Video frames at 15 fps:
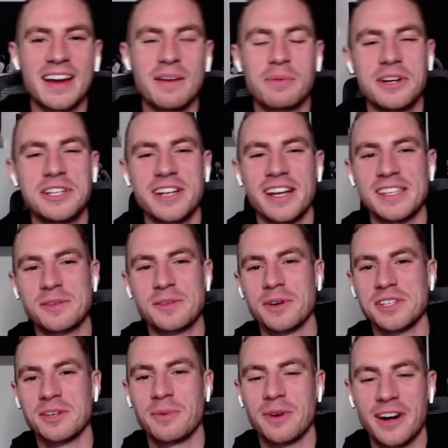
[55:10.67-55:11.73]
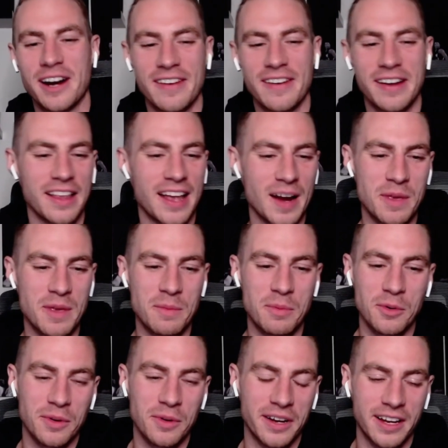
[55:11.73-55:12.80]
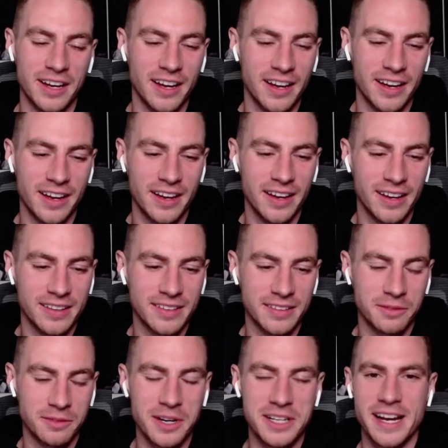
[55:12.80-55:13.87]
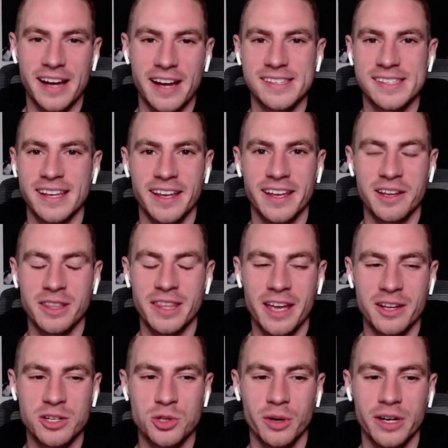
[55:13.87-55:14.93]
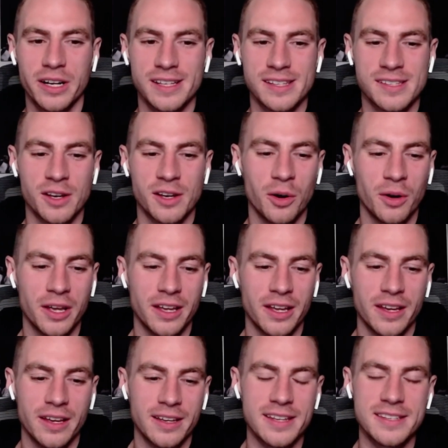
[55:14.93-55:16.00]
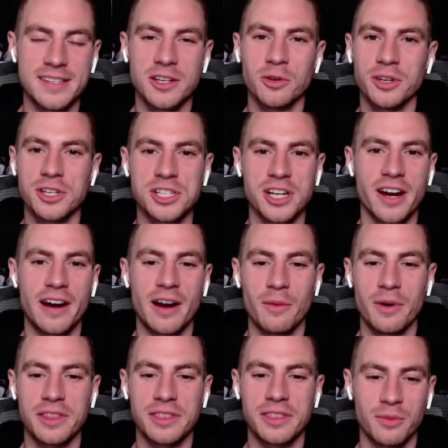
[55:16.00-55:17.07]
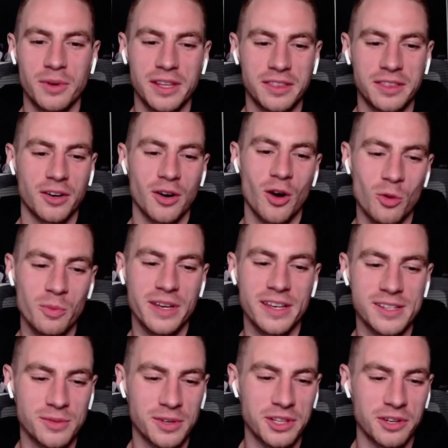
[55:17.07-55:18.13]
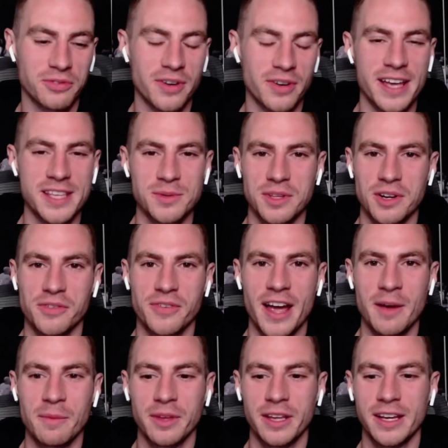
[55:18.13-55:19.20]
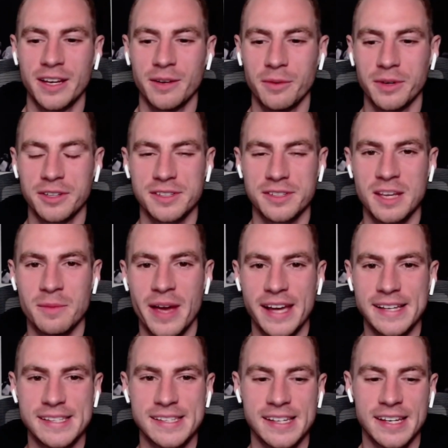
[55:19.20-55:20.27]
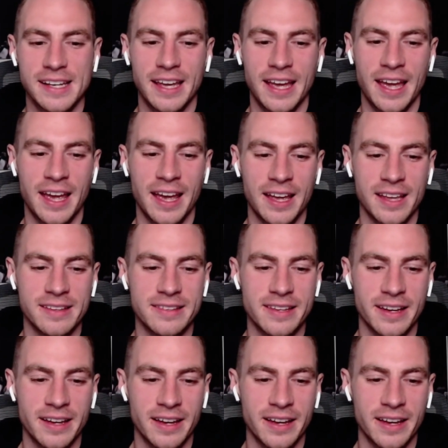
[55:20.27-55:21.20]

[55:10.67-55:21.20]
appreciate the sports apart. I've had a lot of people reach out and say they enjoyed it. So continually sharing it with your homies, with your friends, with your family, with your teammates. And